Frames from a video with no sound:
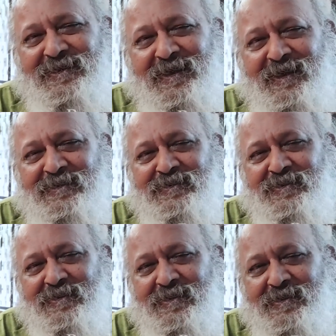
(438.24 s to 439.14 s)

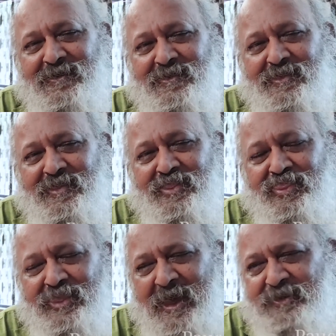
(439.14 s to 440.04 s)
And
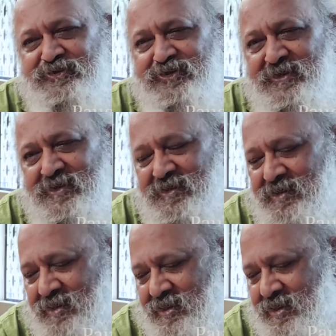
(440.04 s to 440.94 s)
that,
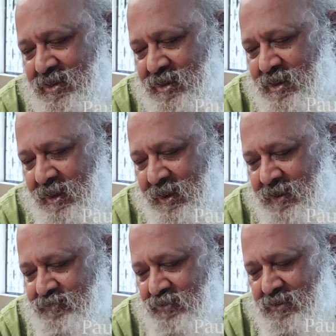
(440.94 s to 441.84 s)

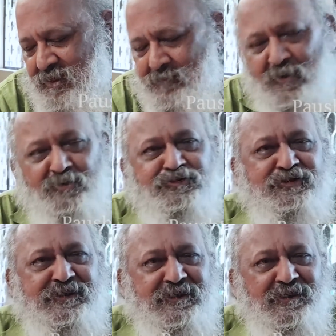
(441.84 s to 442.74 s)
and about
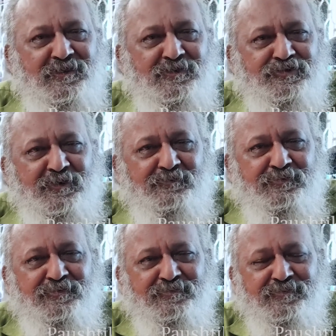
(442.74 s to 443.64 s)
3 kilos of
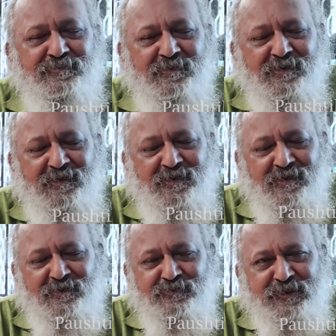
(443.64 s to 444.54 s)

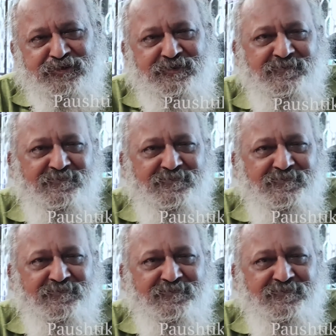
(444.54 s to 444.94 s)
wheat.